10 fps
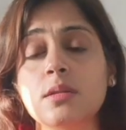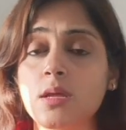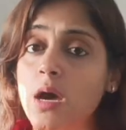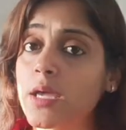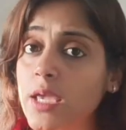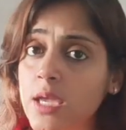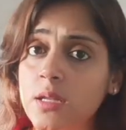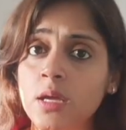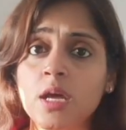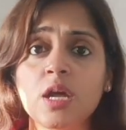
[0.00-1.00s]
and
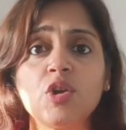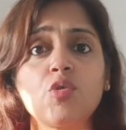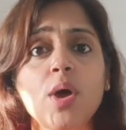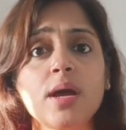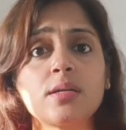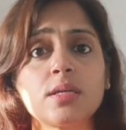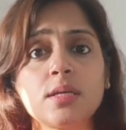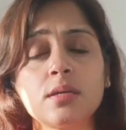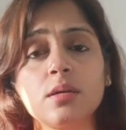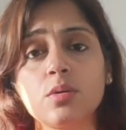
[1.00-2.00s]
again
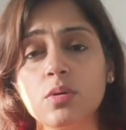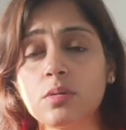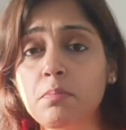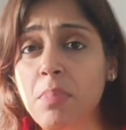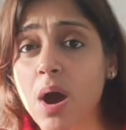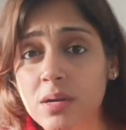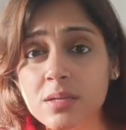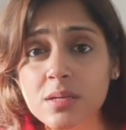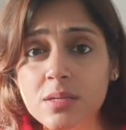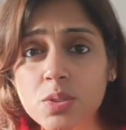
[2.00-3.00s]
attracting a wrong
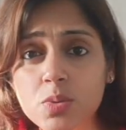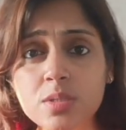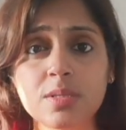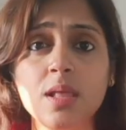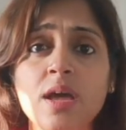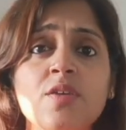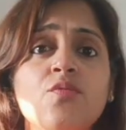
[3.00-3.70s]
partner into his life,